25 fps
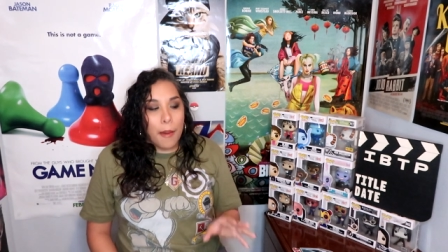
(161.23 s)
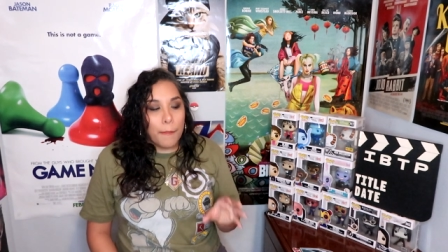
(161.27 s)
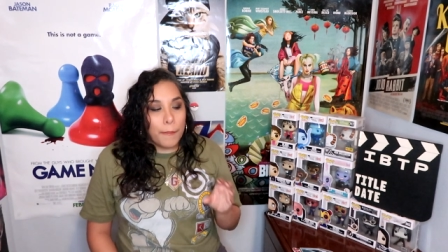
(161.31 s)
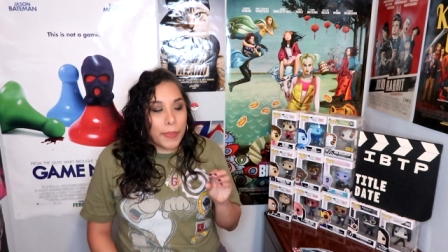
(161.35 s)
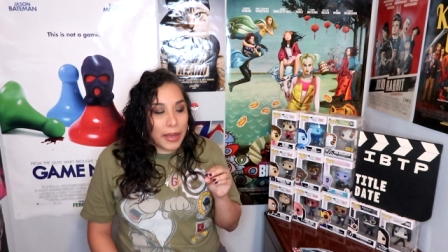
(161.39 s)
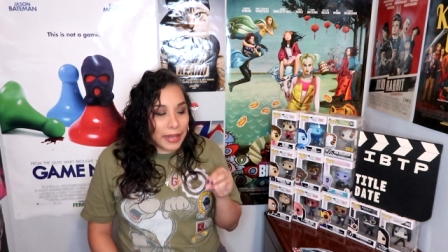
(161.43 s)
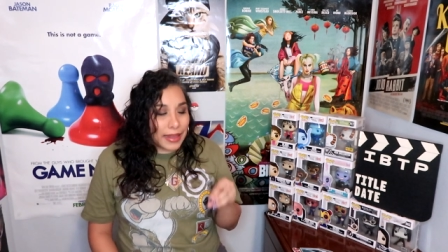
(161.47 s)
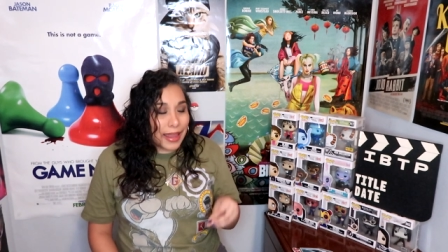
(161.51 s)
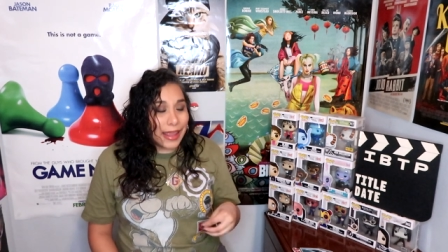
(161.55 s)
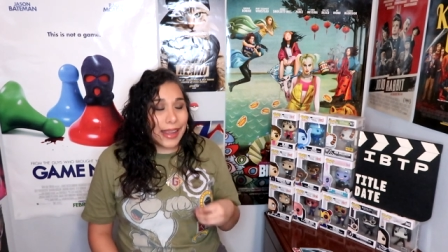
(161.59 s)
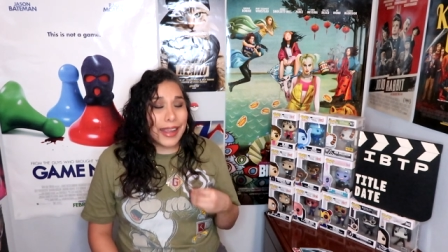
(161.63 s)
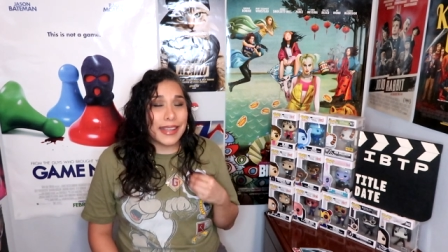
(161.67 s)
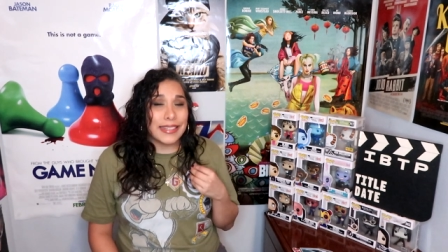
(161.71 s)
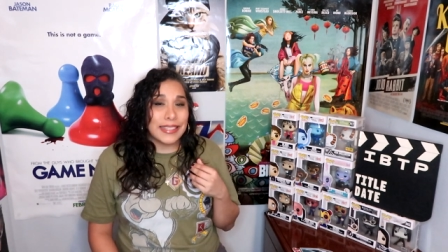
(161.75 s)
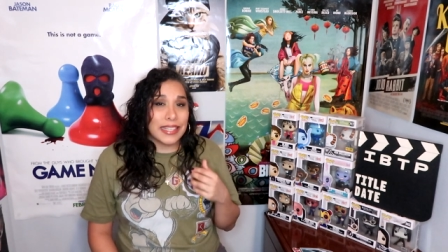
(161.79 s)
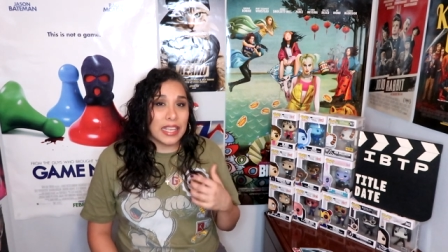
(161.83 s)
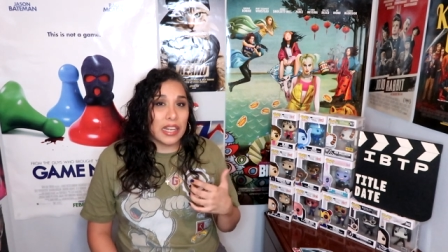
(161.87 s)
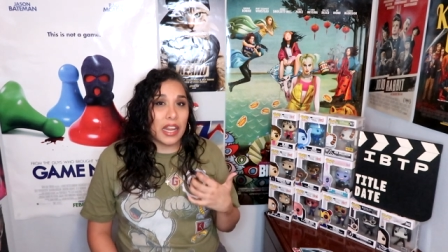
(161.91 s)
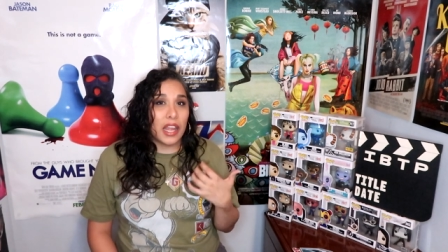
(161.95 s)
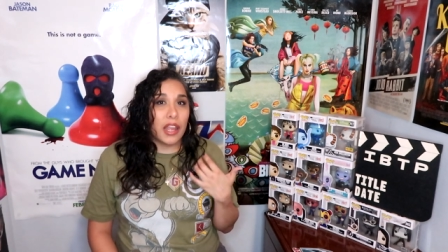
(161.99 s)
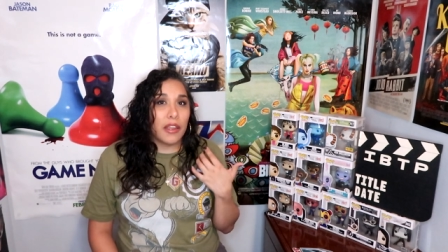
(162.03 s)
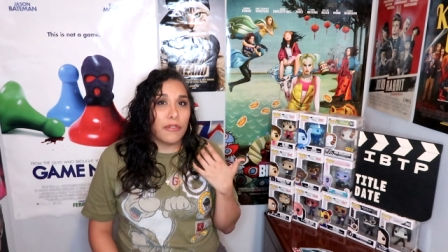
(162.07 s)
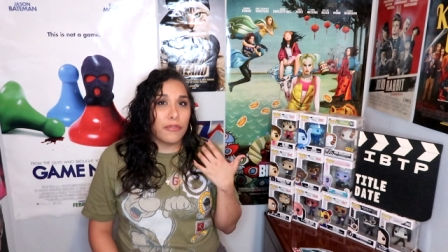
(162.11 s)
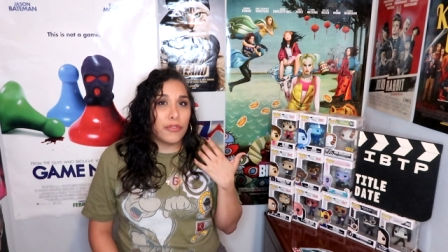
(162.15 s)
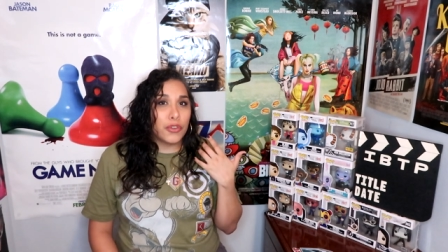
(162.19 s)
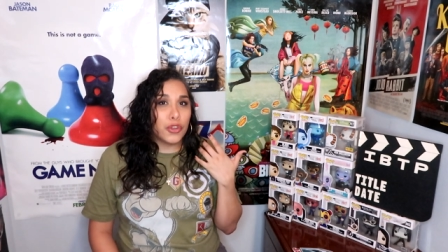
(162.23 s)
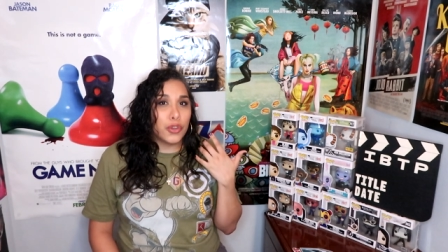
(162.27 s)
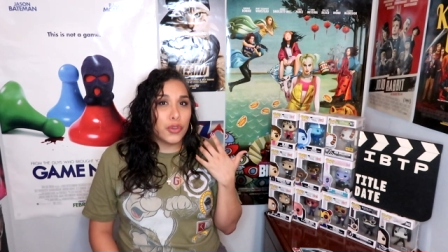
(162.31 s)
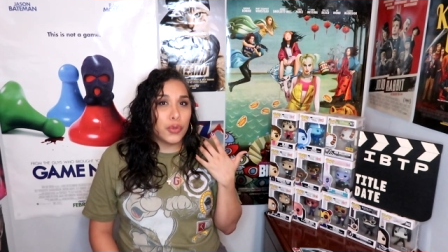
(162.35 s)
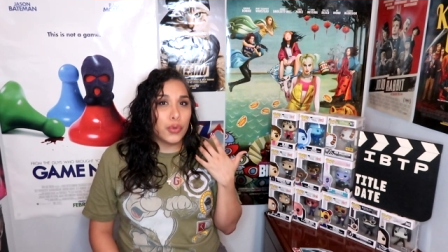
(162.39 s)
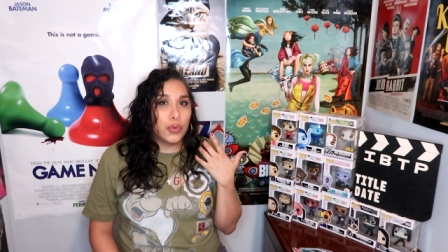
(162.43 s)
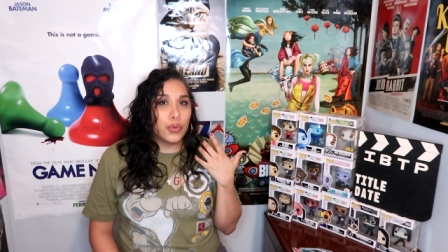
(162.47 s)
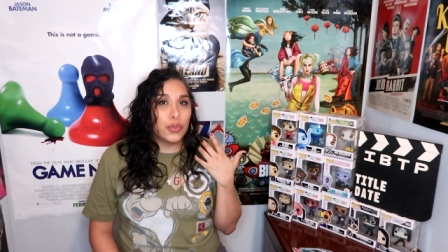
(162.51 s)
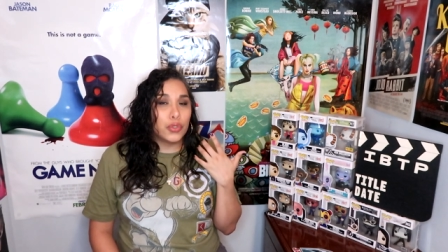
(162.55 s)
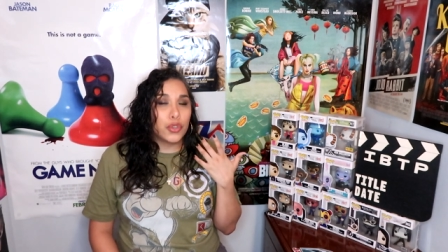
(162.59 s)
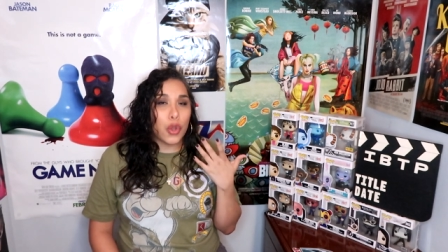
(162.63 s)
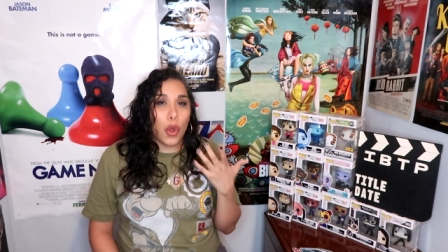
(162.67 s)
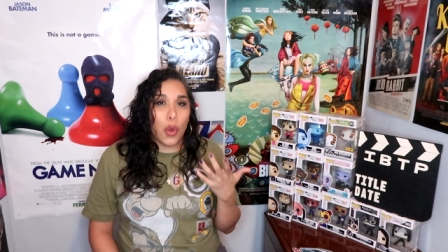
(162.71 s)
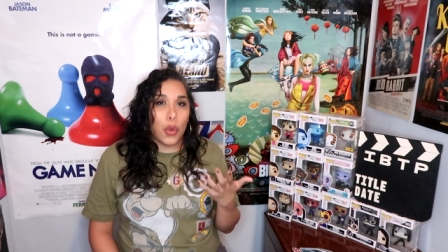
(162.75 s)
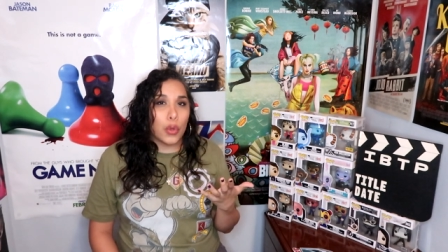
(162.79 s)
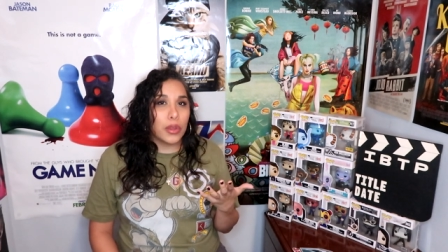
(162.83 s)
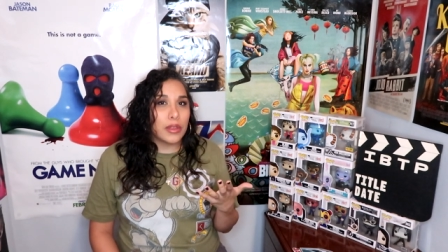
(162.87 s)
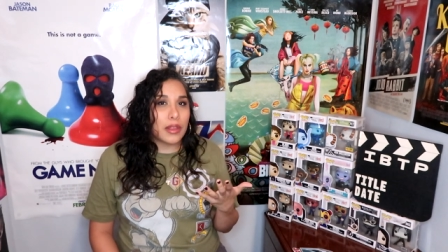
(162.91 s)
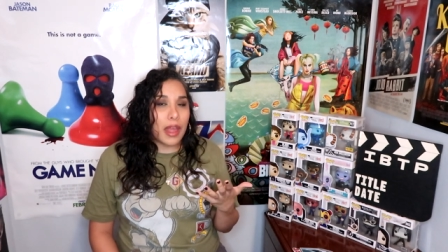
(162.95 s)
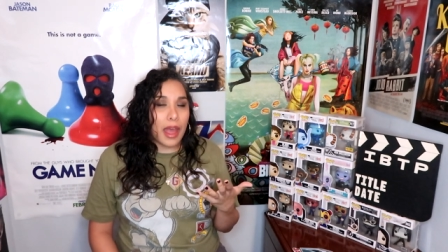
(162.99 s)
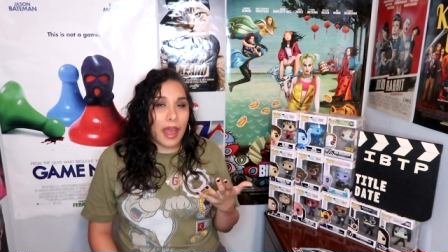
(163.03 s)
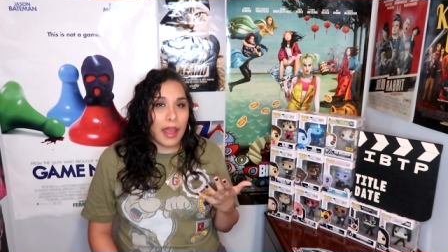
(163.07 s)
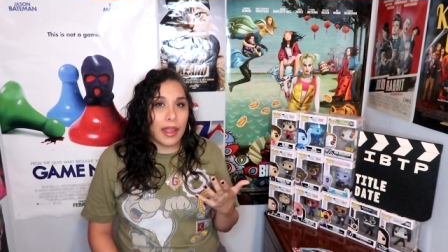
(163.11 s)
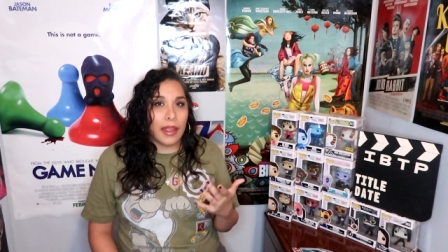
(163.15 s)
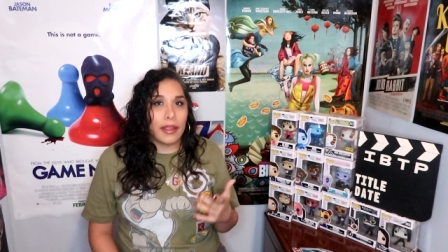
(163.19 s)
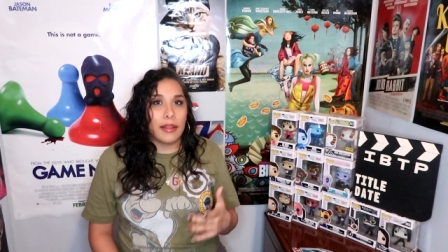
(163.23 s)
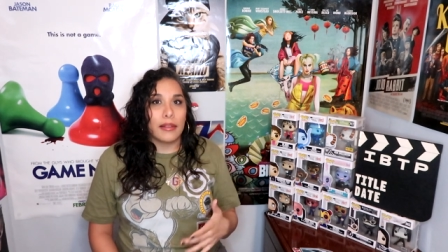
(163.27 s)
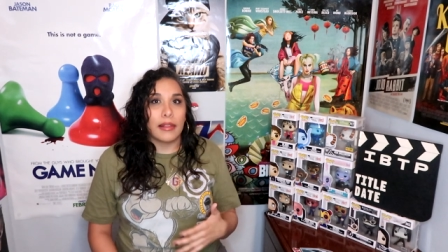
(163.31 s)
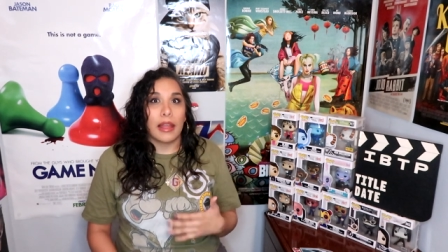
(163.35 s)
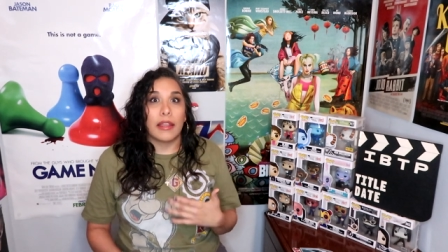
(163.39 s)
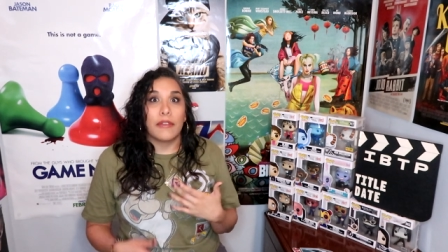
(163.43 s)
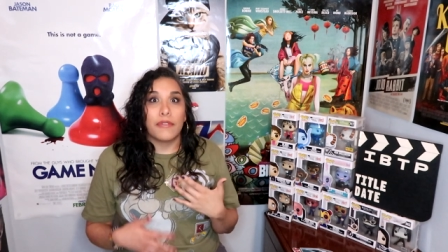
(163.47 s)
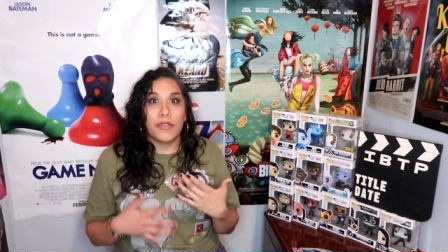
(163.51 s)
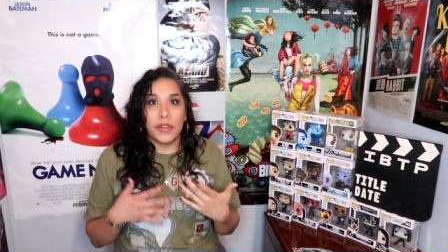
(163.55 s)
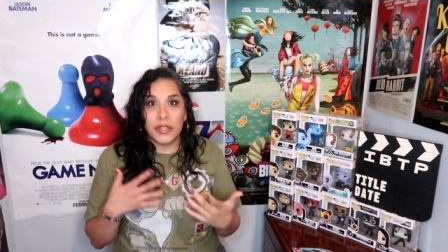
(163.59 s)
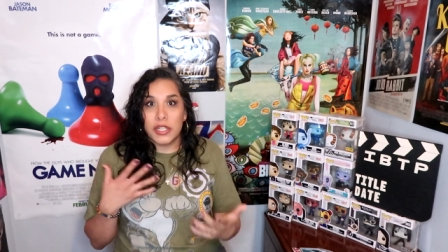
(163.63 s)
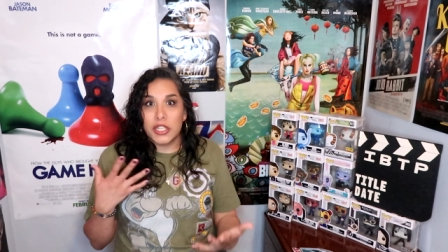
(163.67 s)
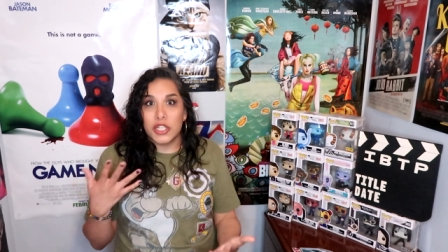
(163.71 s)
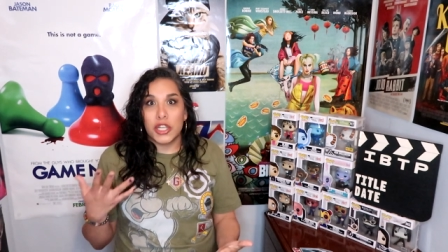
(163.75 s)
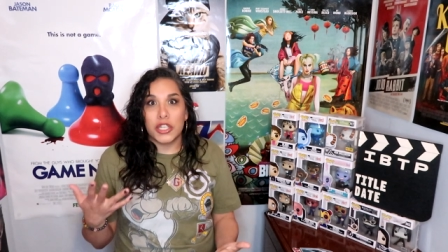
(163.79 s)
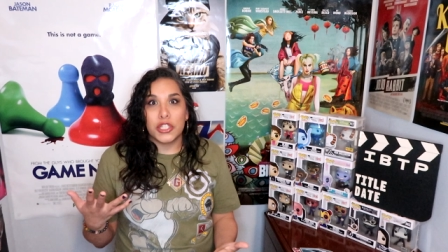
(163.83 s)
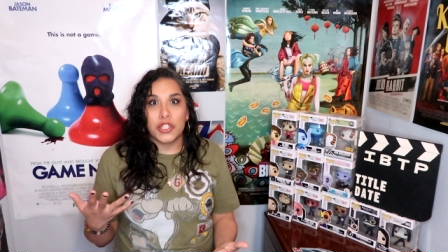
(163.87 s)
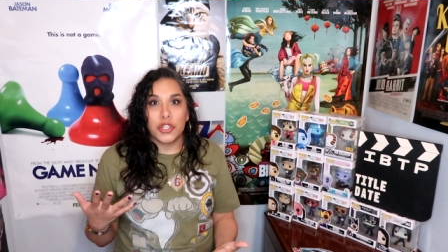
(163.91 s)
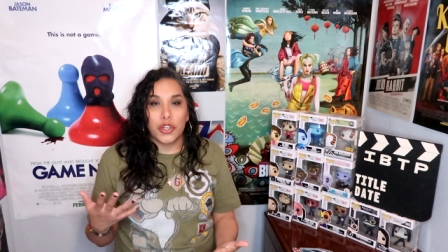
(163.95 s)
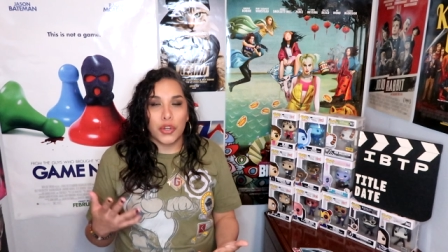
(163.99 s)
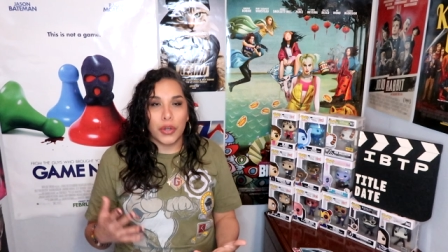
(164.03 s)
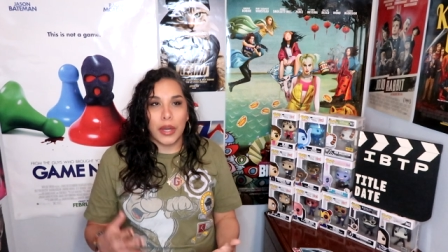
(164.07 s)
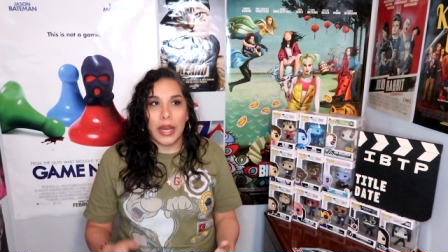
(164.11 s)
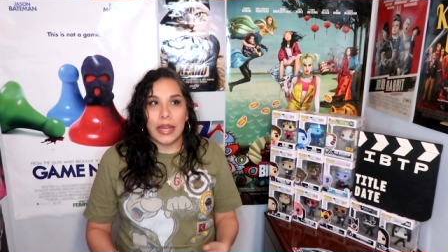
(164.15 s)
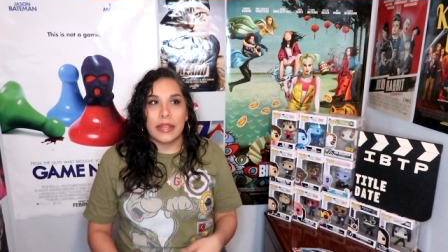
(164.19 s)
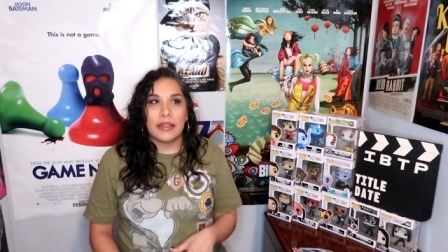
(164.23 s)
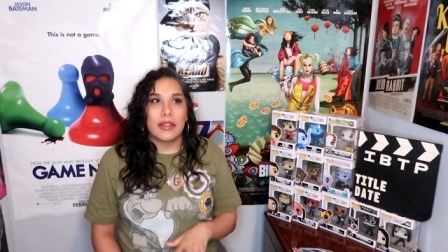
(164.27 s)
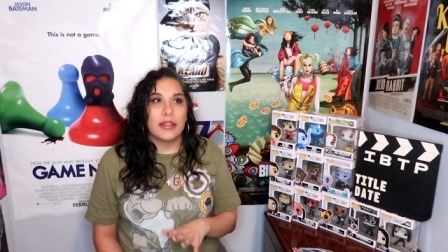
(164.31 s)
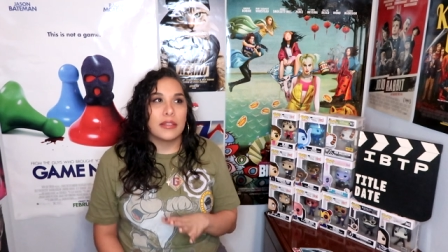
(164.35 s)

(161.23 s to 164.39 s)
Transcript: But like I said, if you don't like like Fifty Shades of Grey,